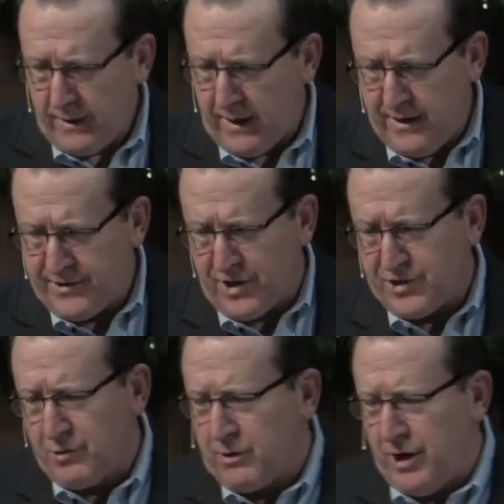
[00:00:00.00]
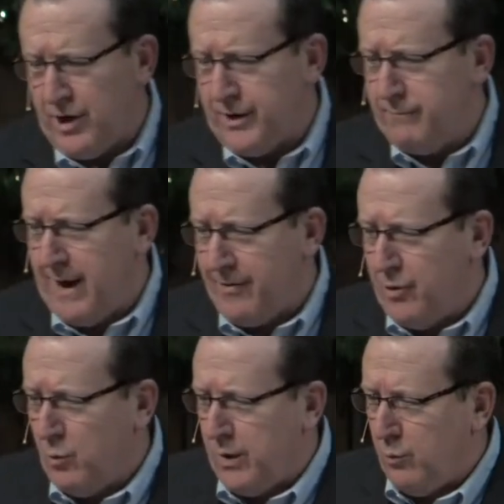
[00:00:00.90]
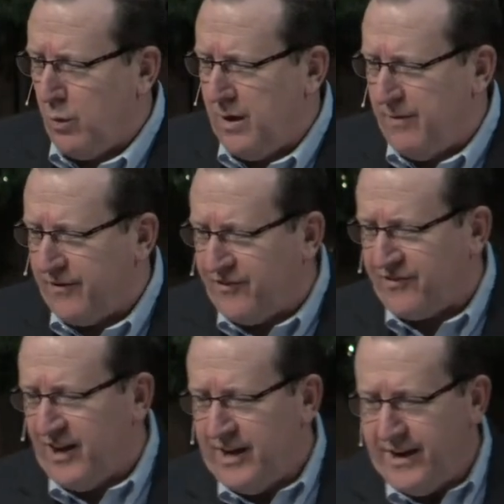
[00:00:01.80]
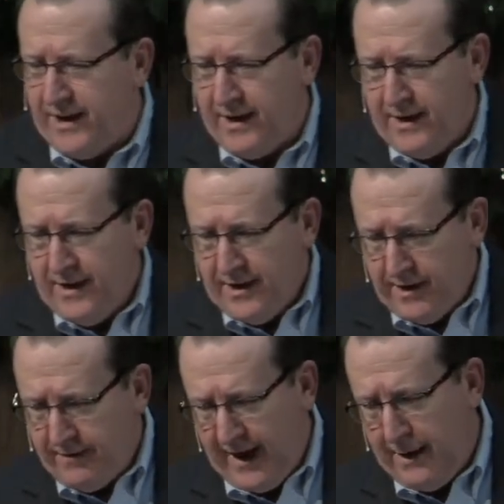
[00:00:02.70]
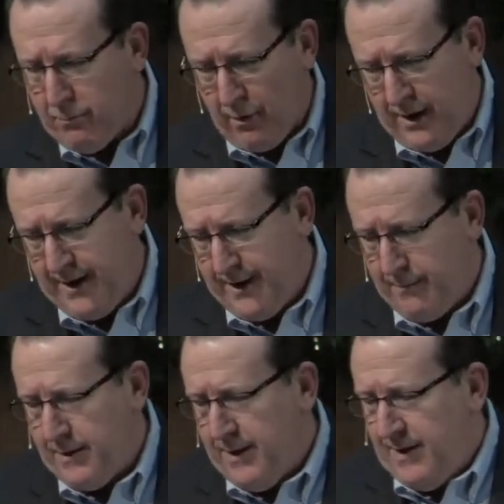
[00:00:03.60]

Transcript: He's also called in Matthew 1 1 the son of Abraham,